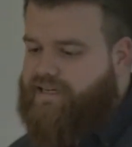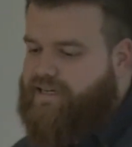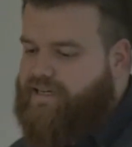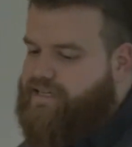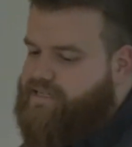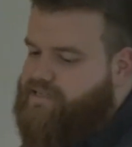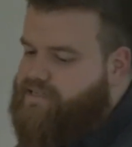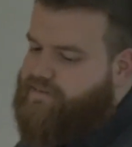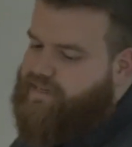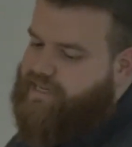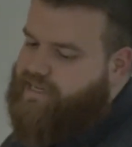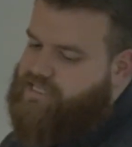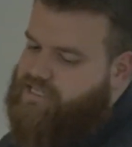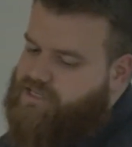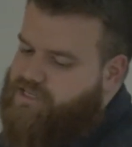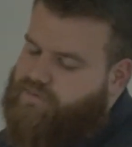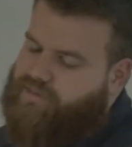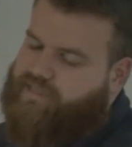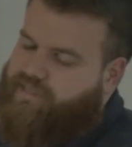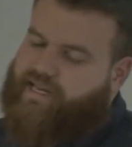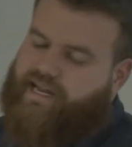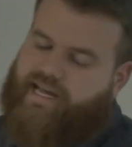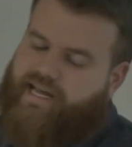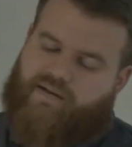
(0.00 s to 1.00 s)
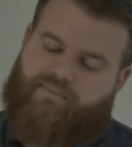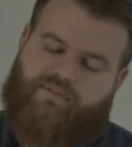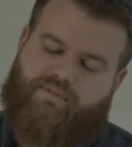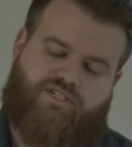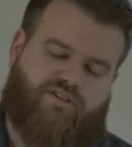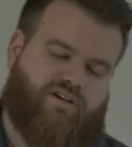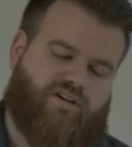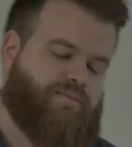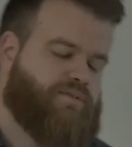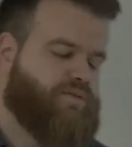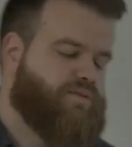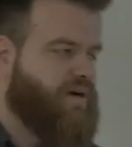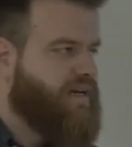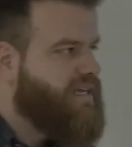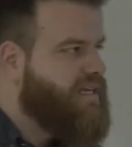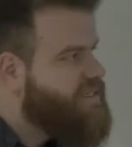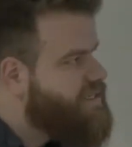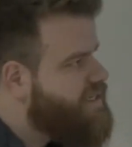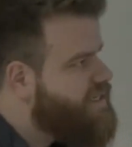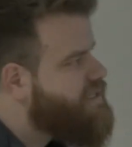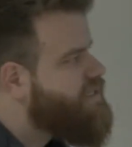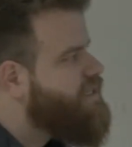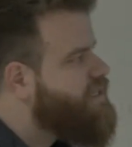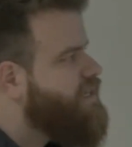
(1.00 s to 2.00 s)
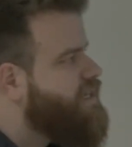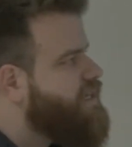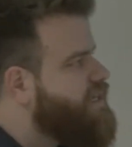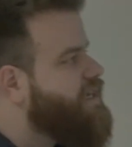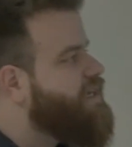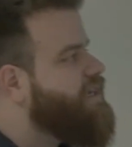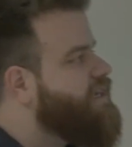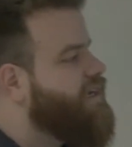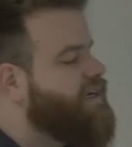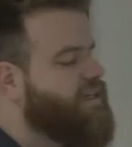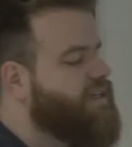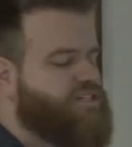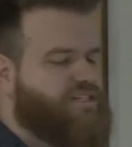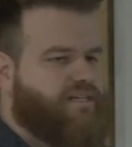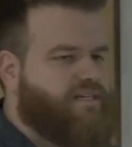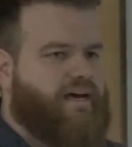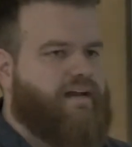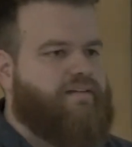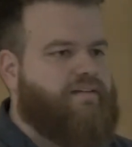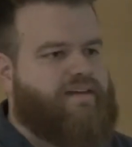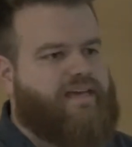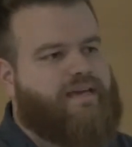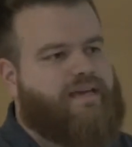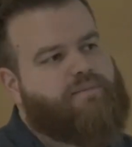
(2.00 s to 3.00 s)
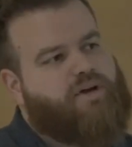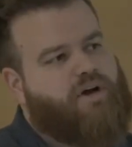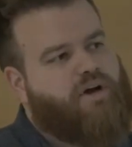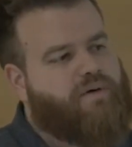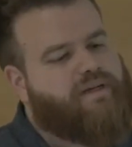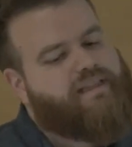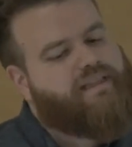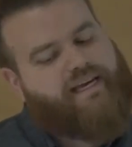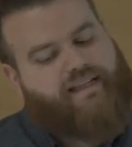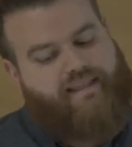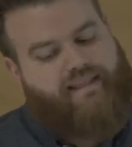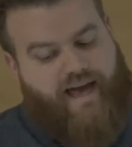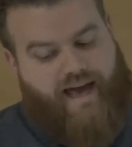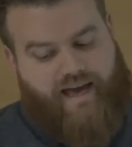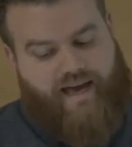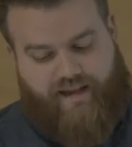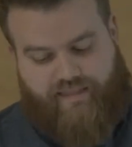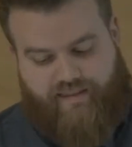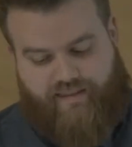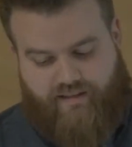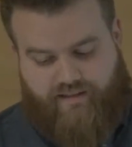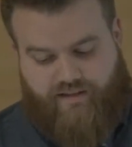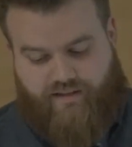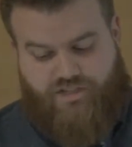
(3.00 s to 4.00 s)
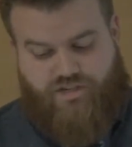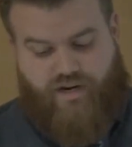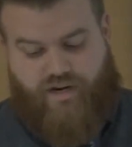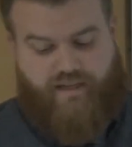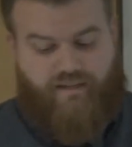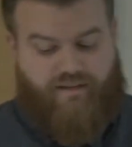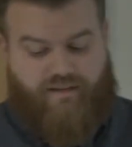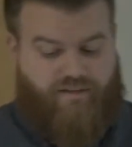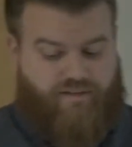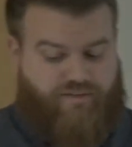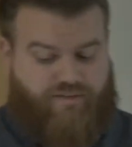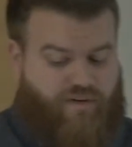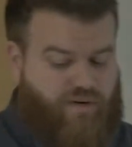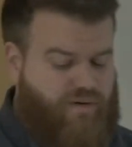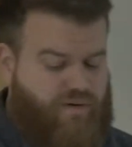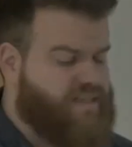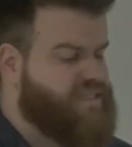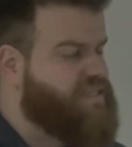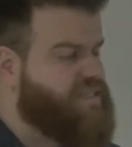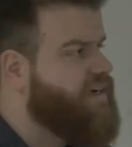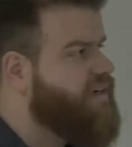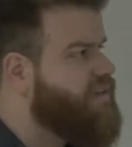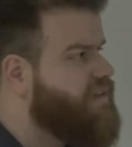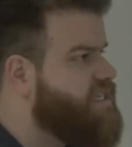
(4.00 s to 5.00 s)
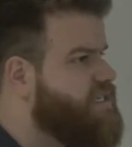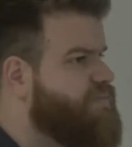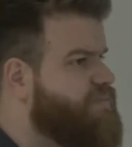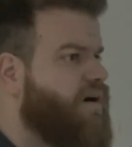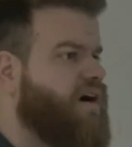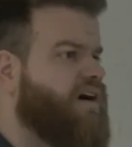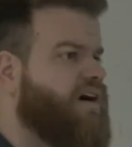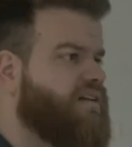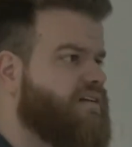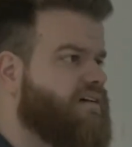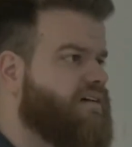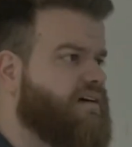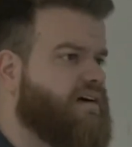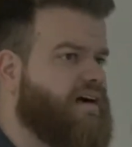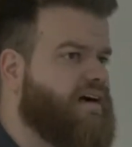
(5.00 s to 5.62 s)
So next year, we'll get ECMAScript 2016. And it'll just kind of keep going like that. I think they're trying to focus on smaller